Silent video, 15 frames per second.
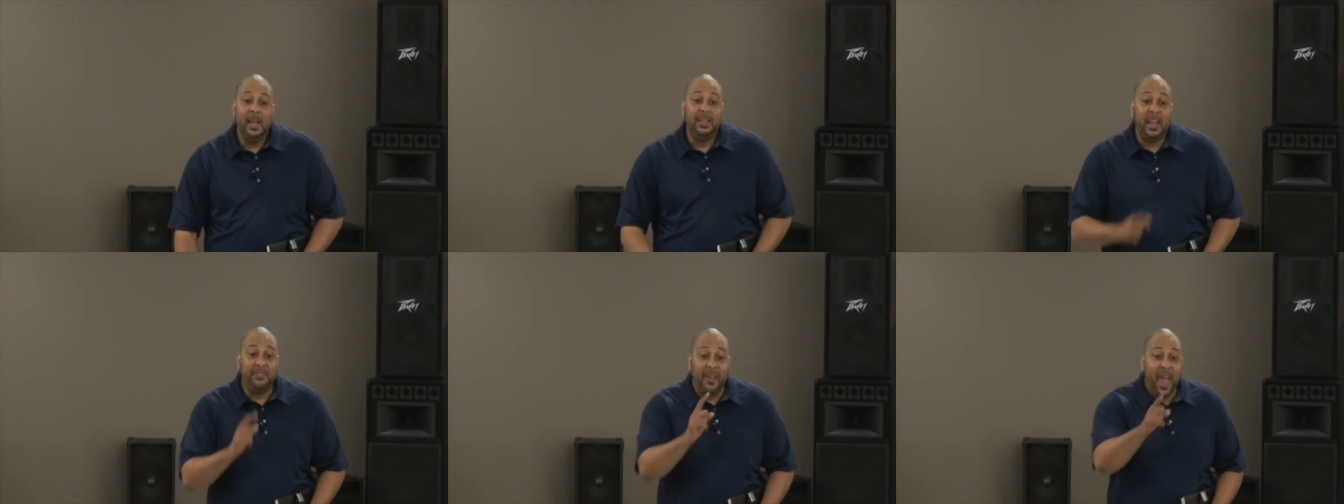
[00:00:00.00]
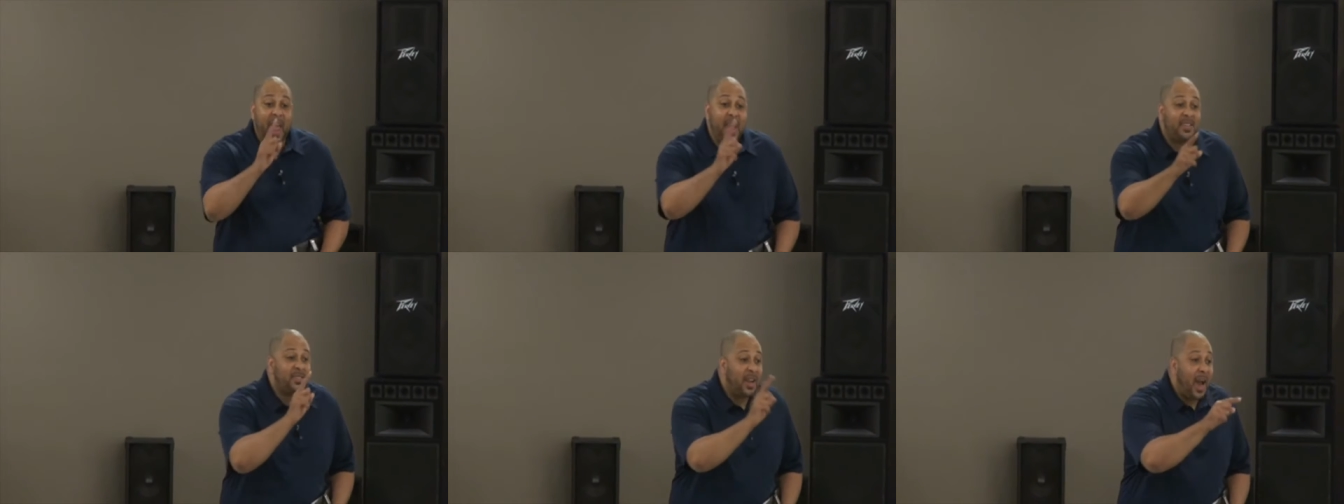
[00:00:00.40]
They've
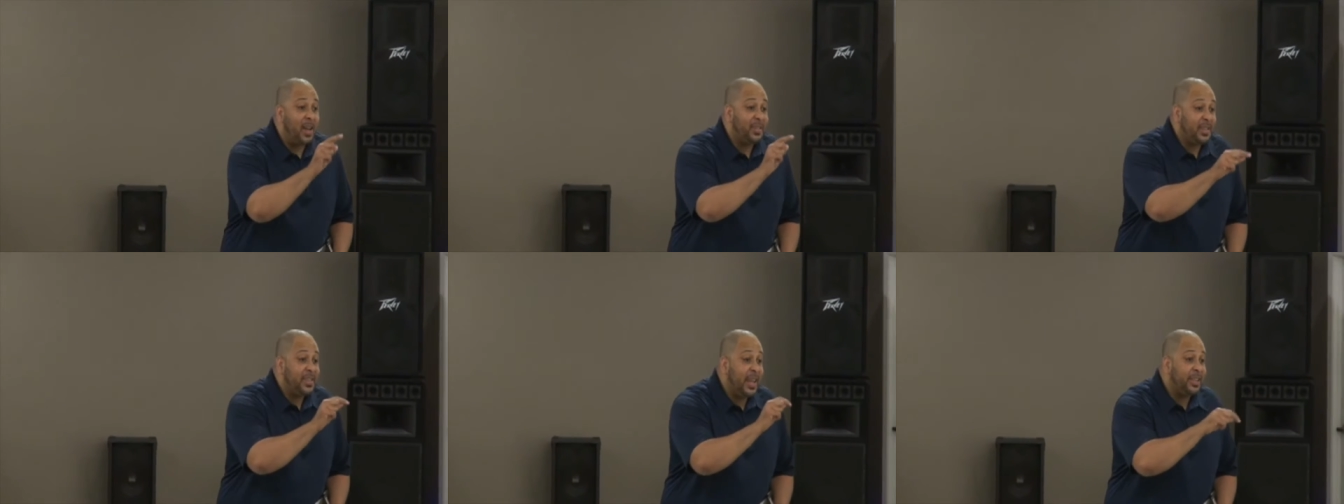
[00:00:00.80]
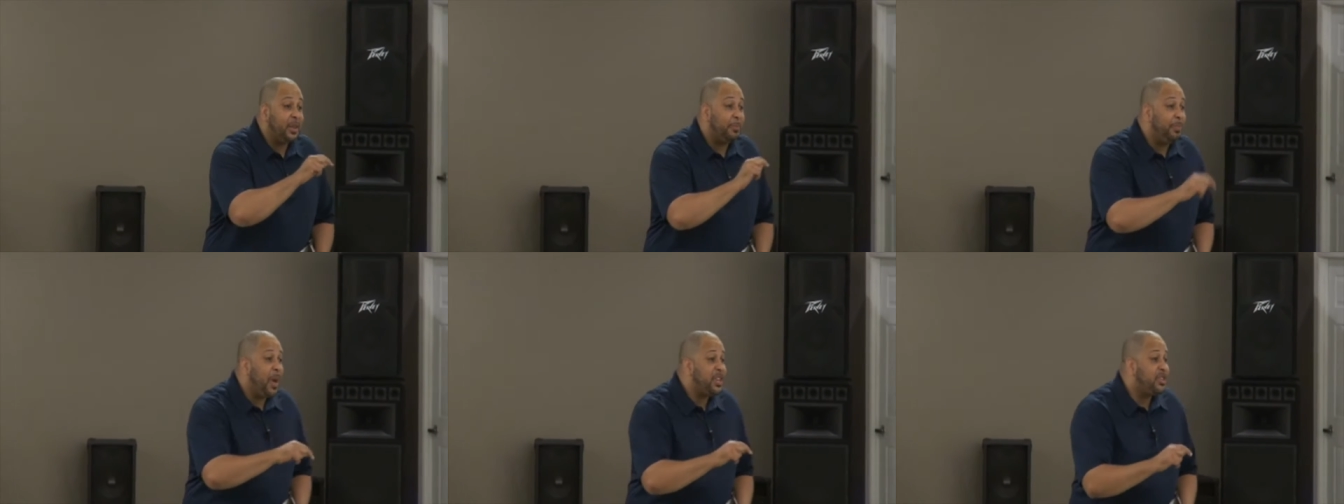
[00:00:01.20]
asked God to take
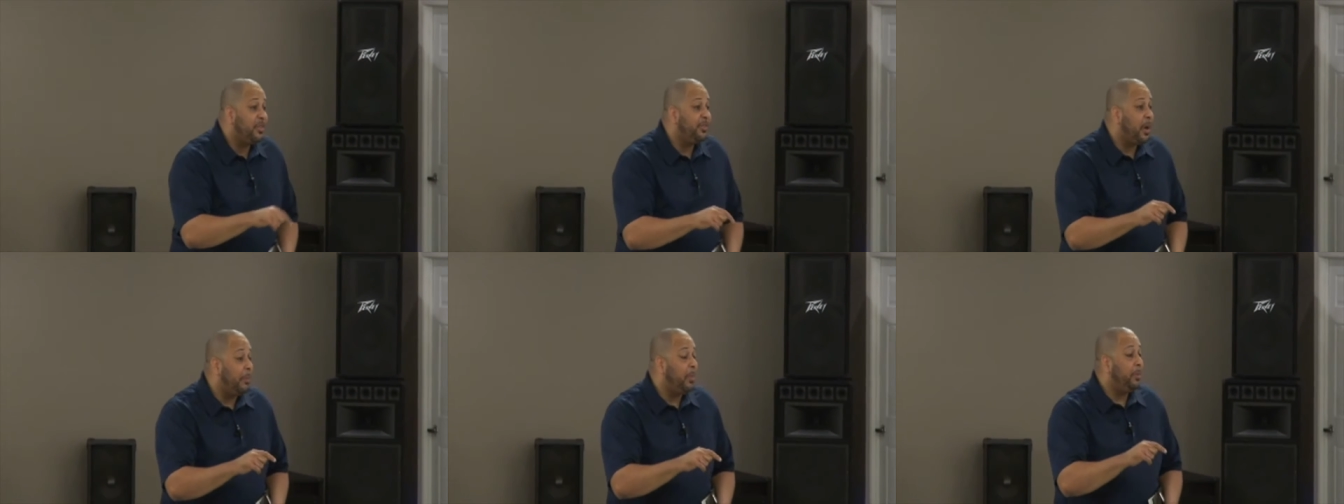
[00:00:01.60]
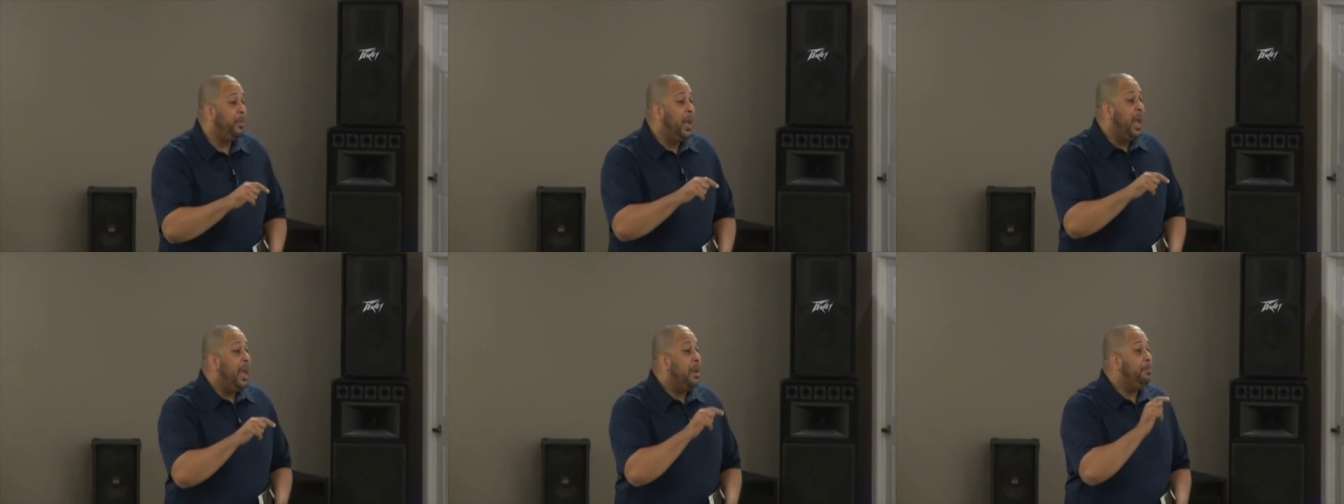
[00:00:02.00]
depression from them,
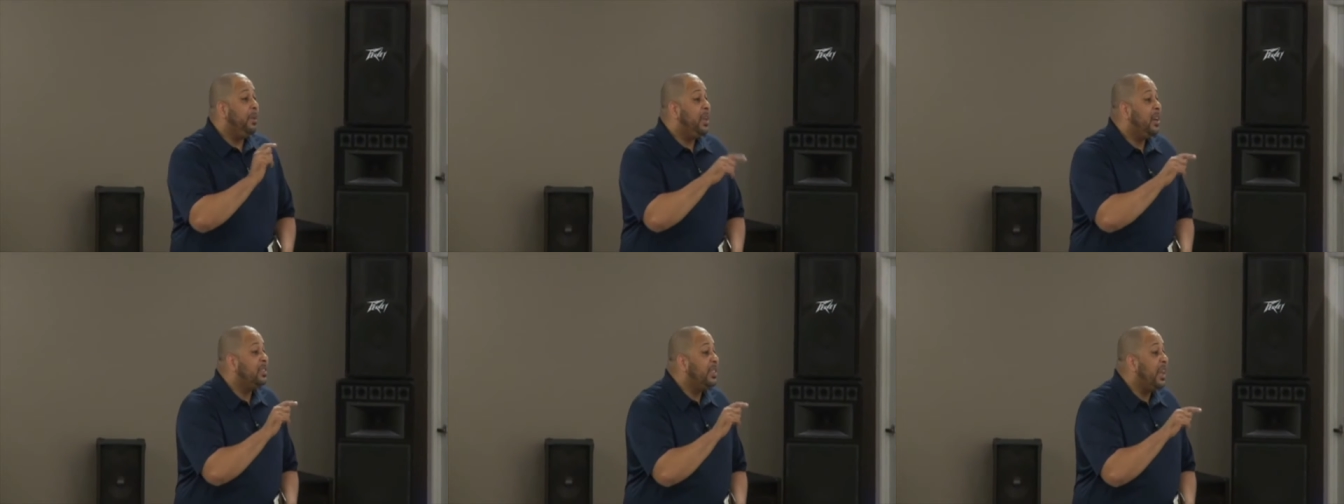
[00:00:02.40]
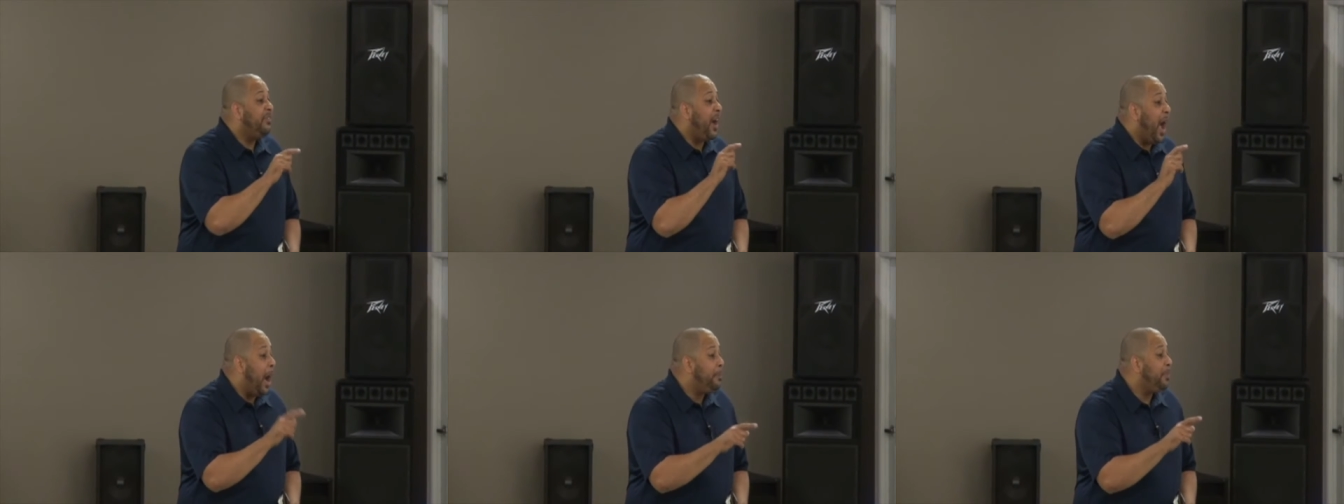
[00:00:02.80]
and because
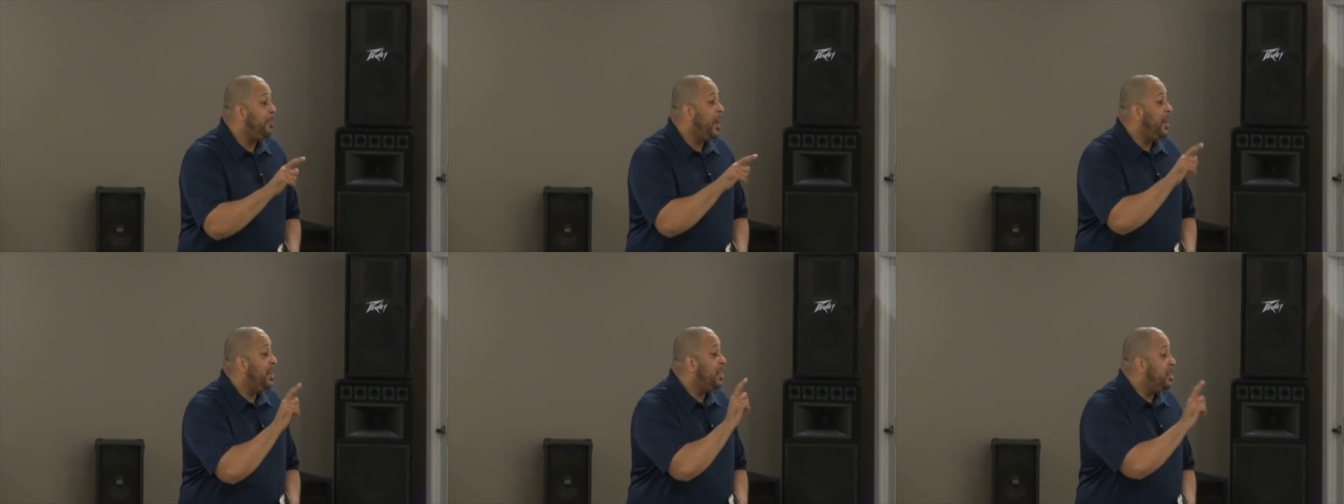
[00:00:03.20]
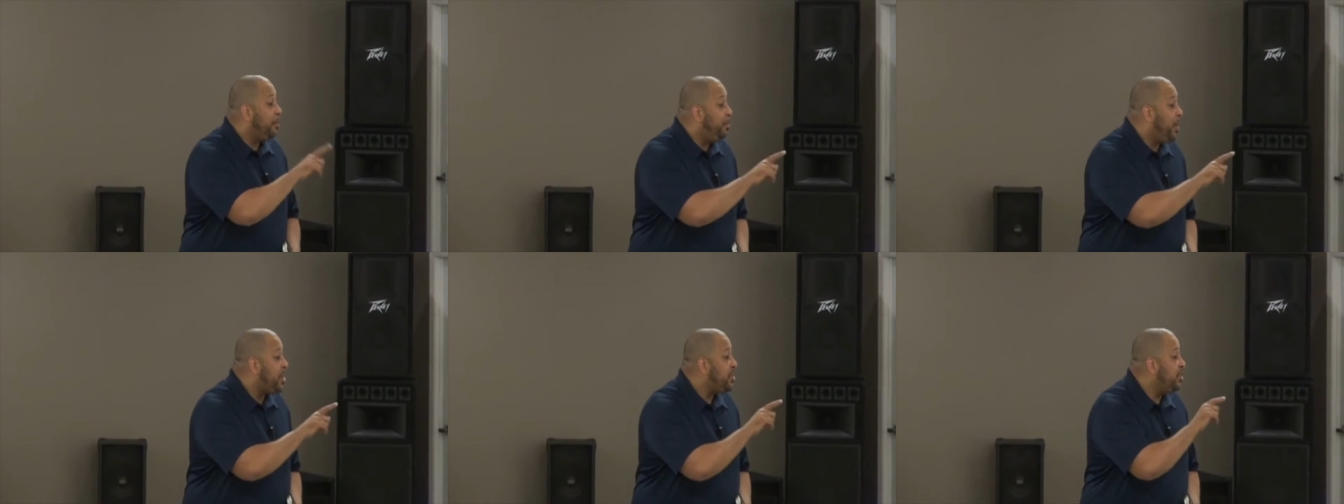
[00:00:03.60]
they've operated in
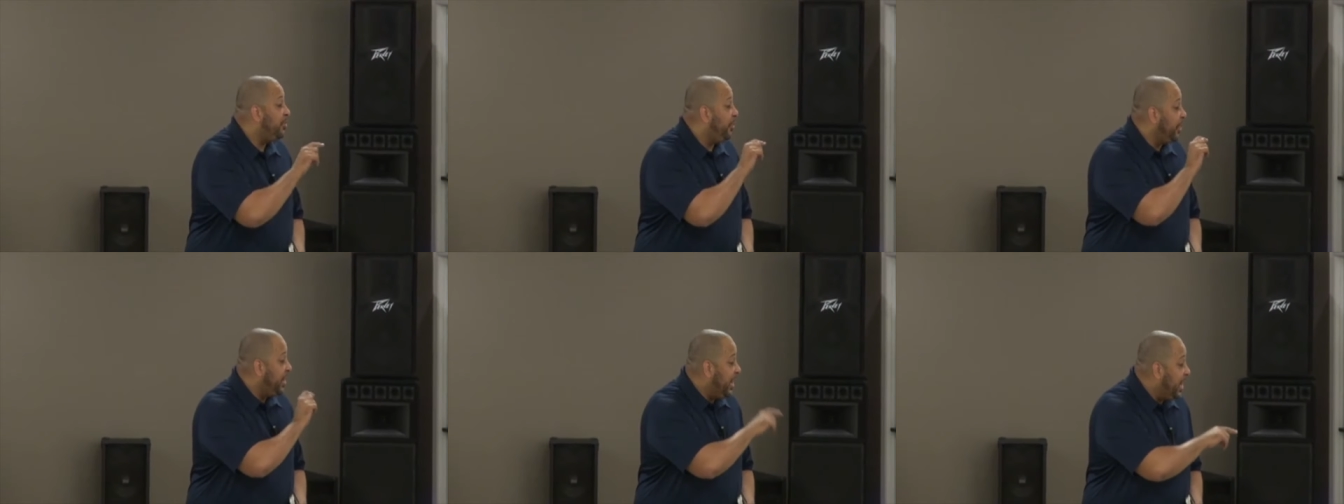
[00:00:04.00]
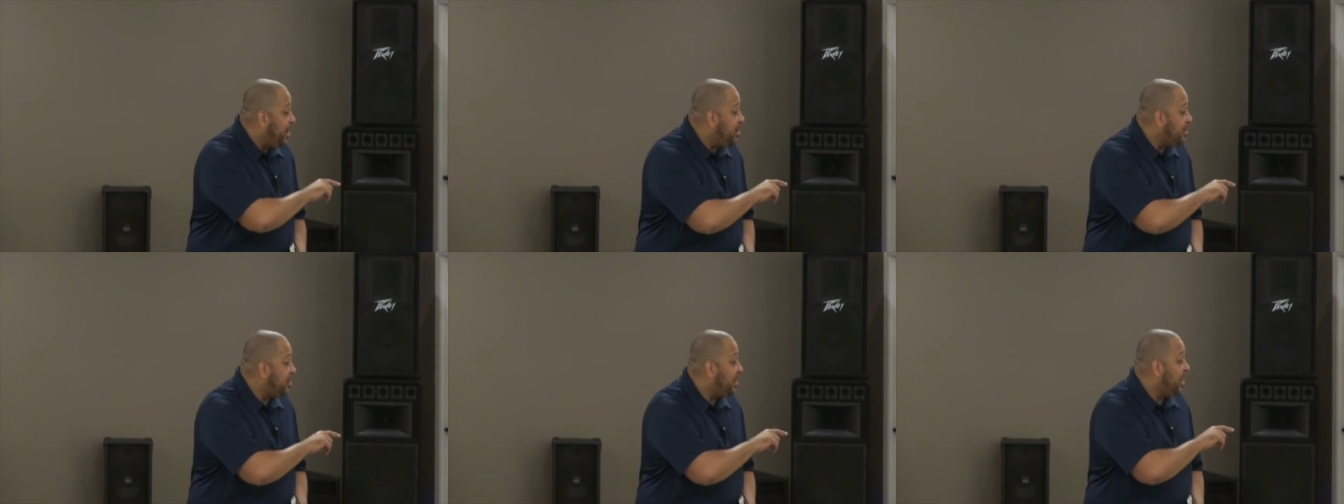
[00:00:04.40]
depression for
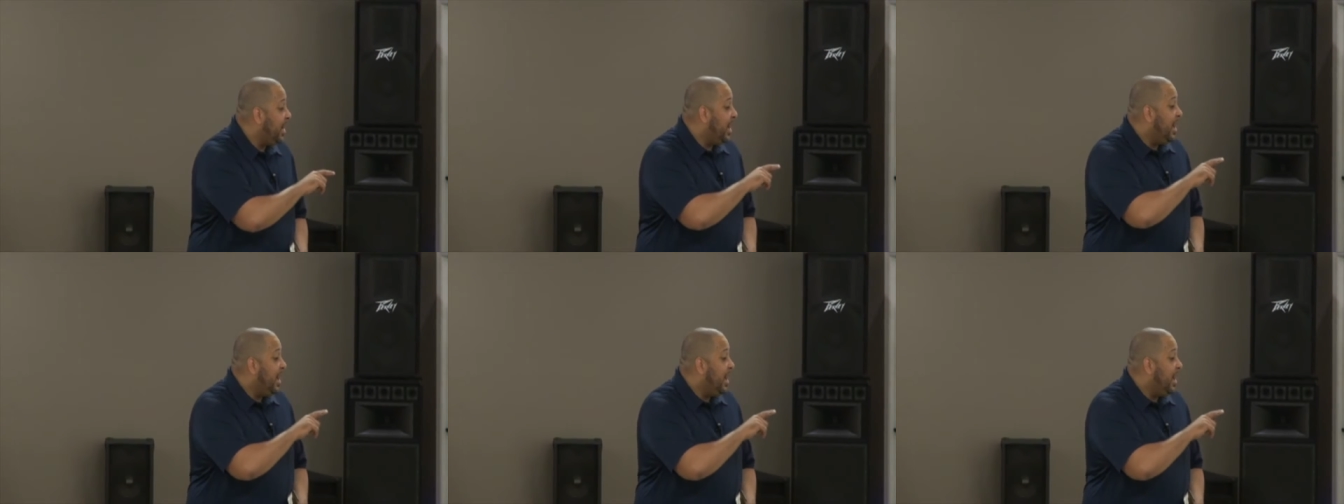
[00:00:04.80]
years,